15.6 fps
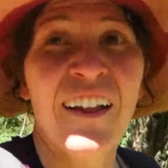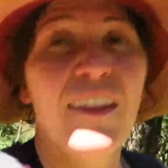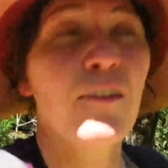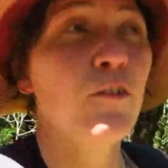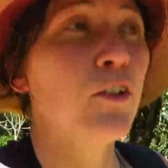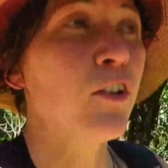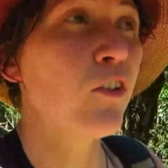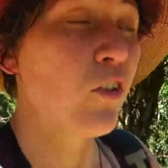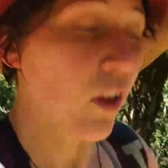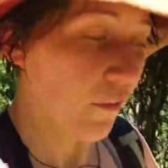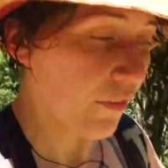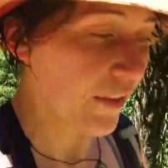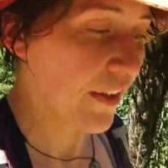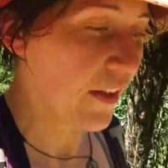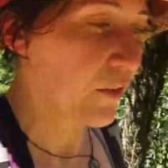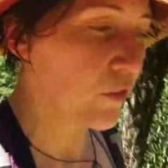someone who
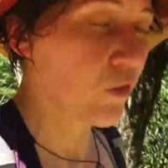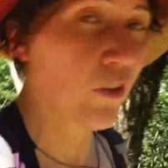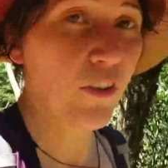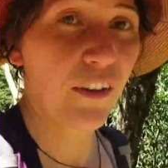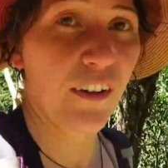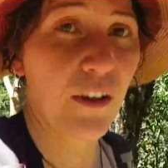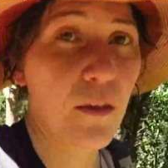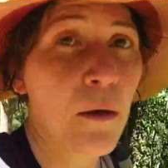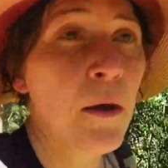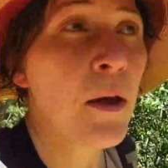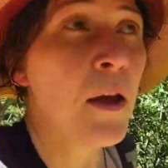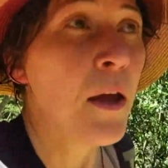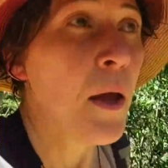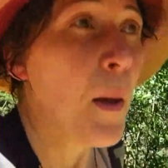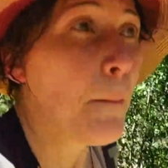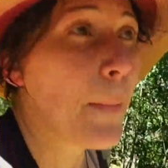loves the outdoors and is
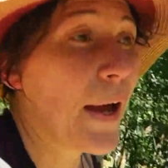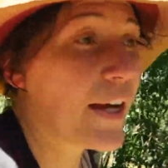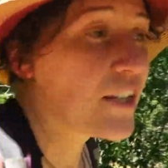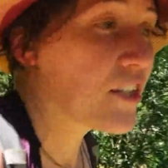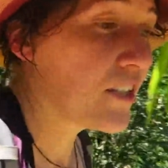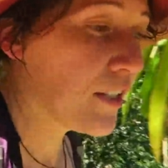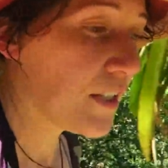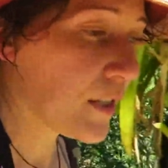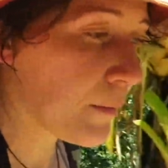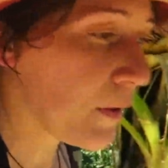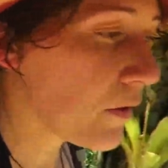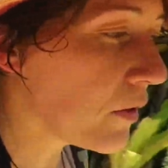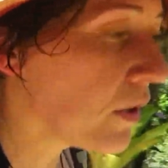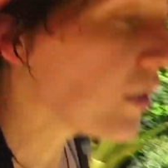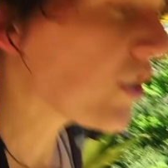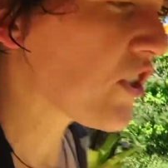passionate
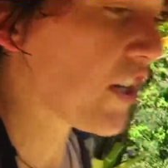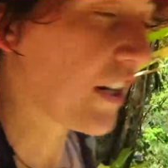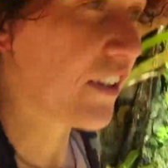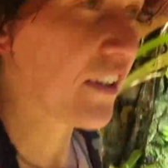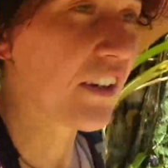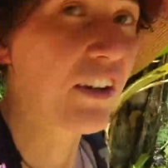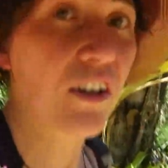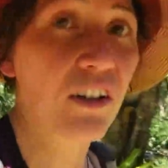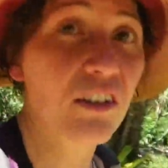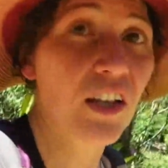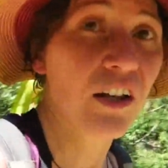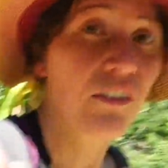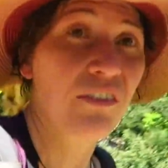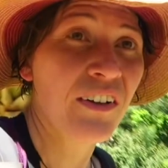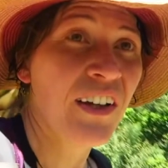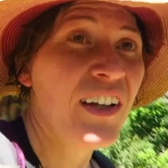about sharing her
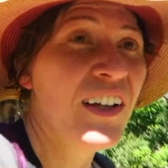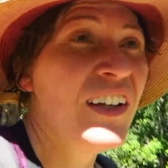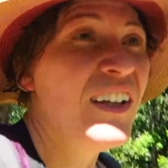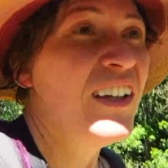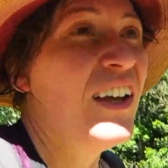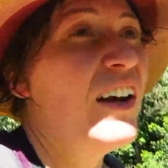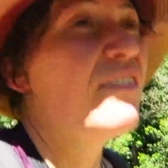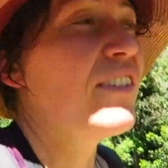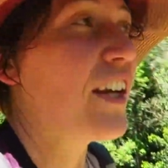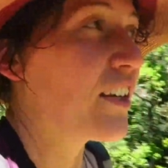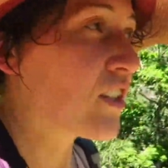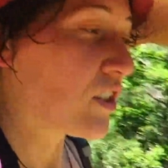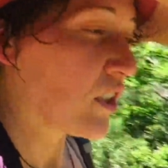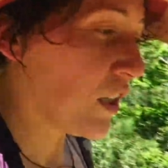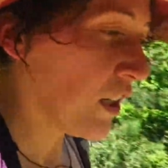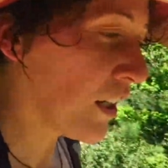love of
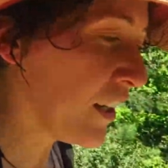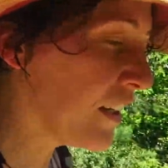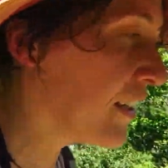nature.